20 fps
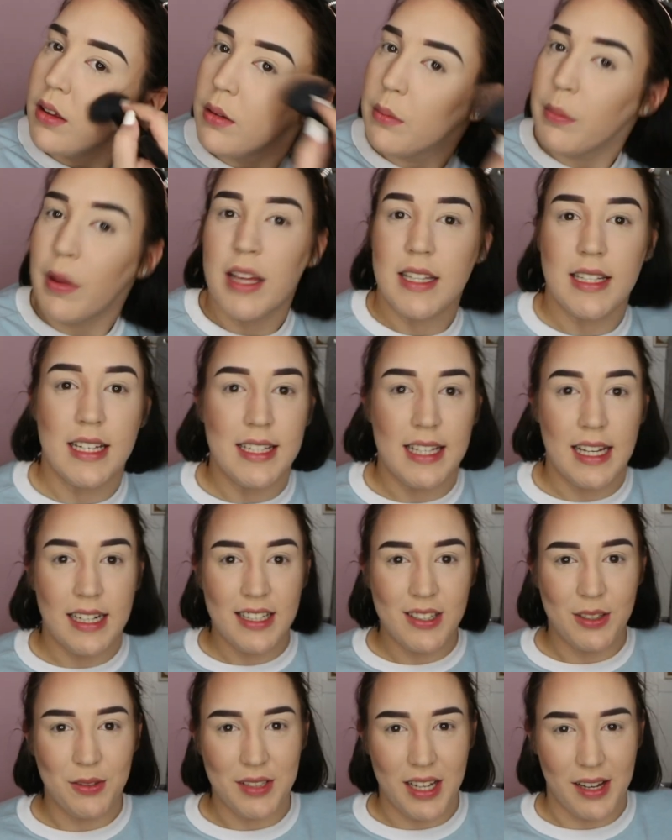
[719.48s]
But as I said,
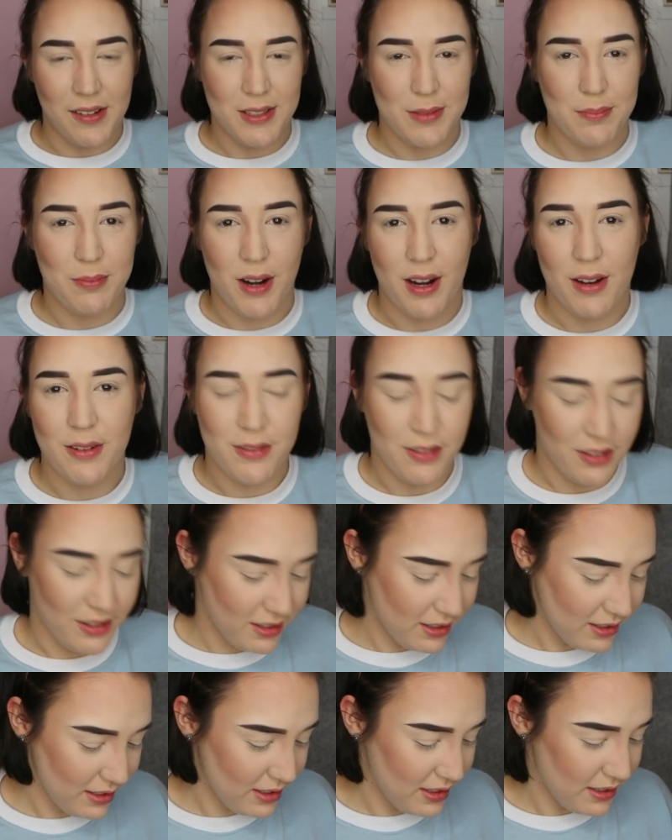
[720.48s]
it's all down to
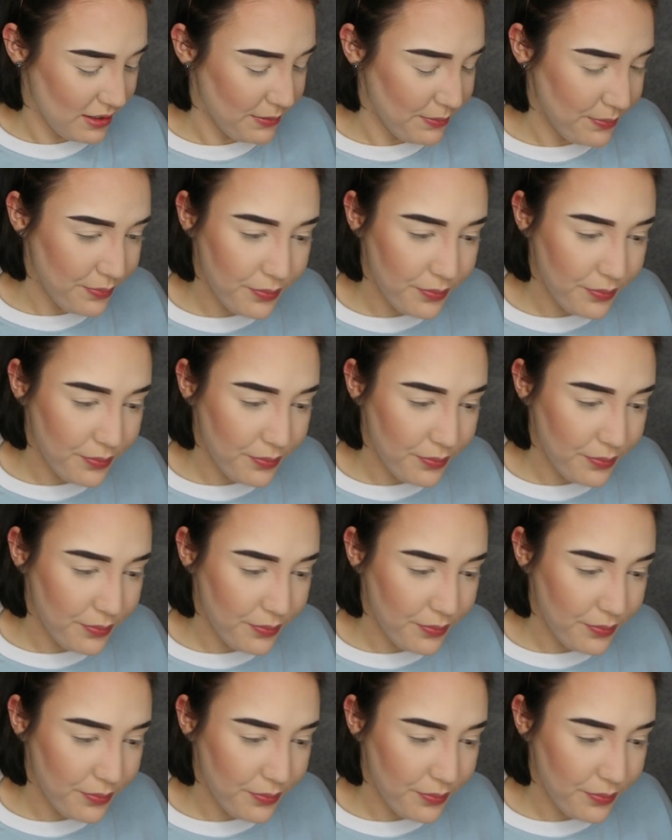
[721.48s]
preference.